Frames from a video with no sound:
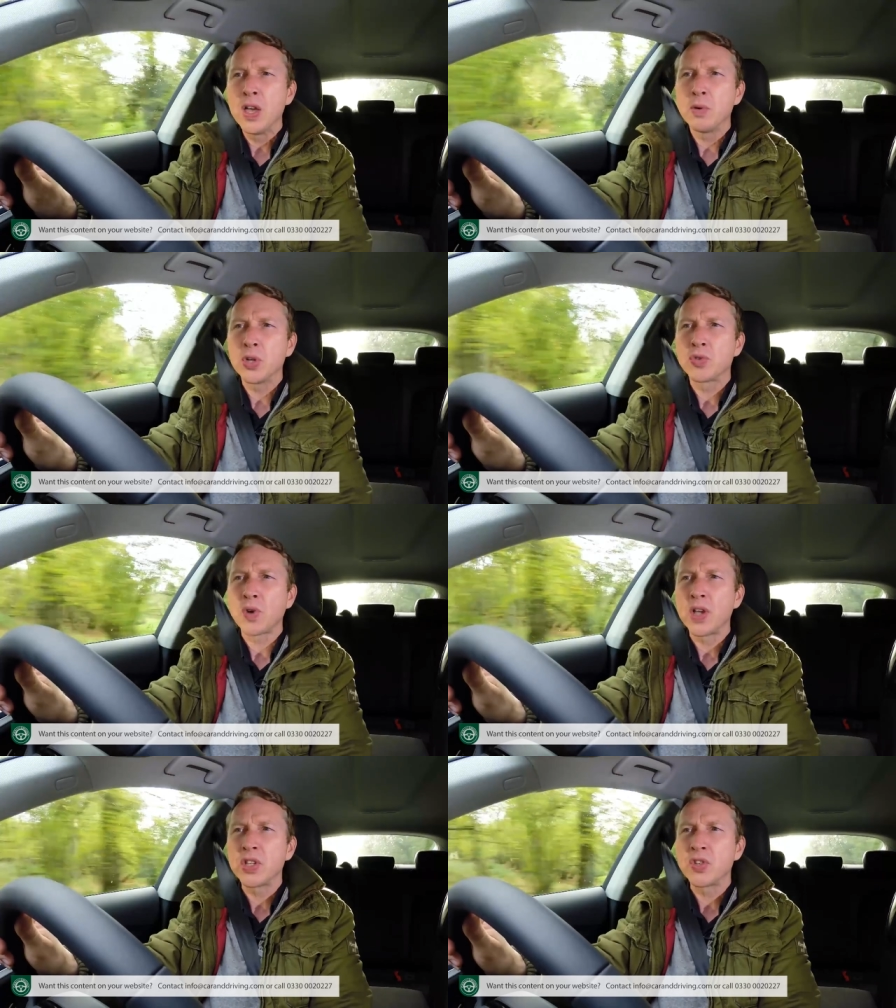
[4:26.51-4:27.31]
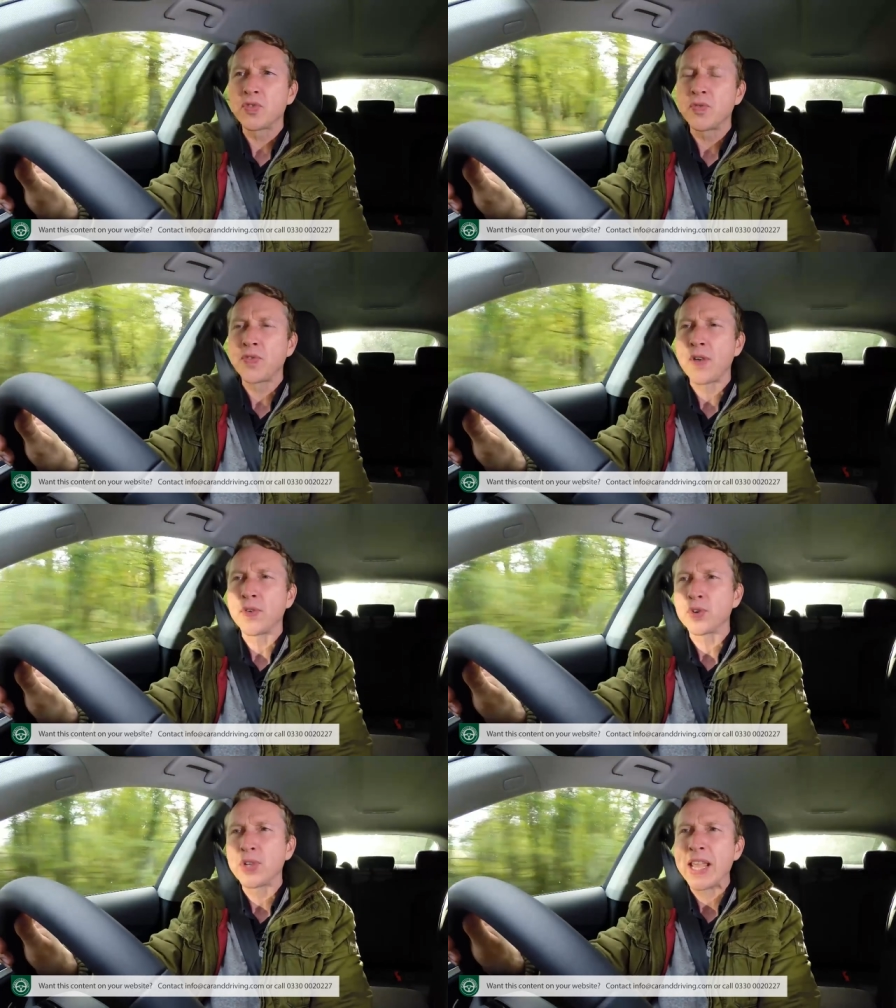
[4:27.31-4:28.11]
which rises from
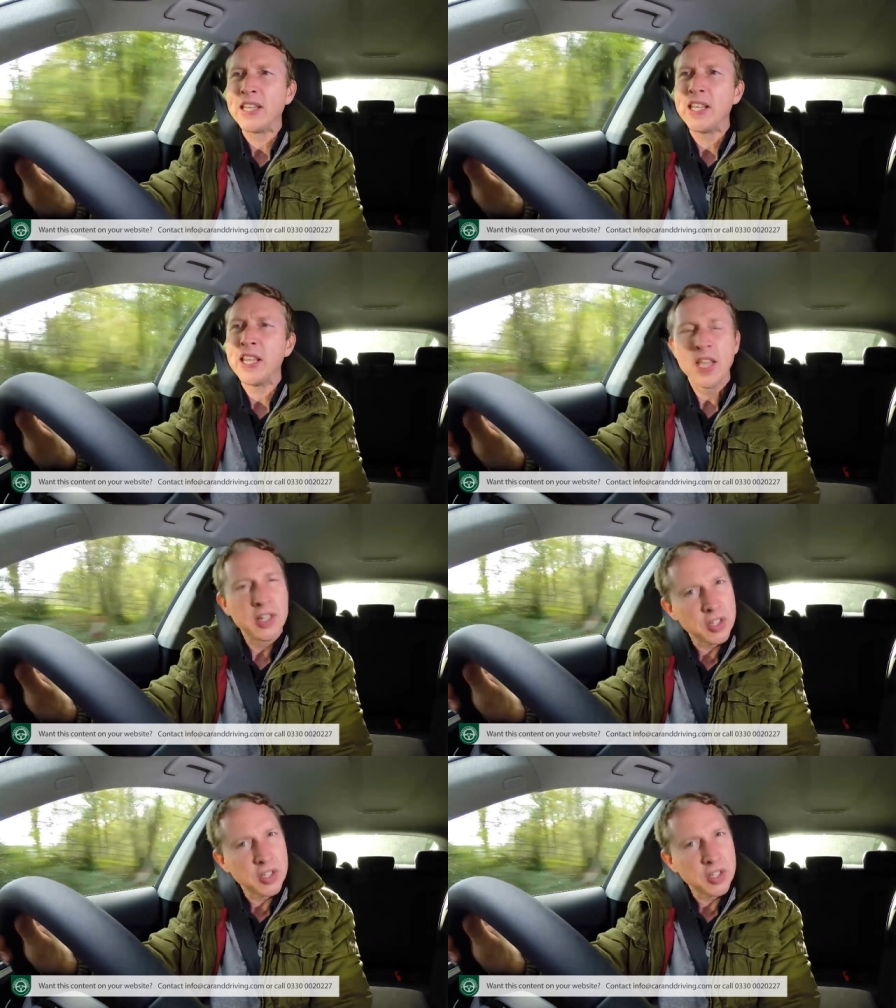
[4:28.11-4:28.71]
580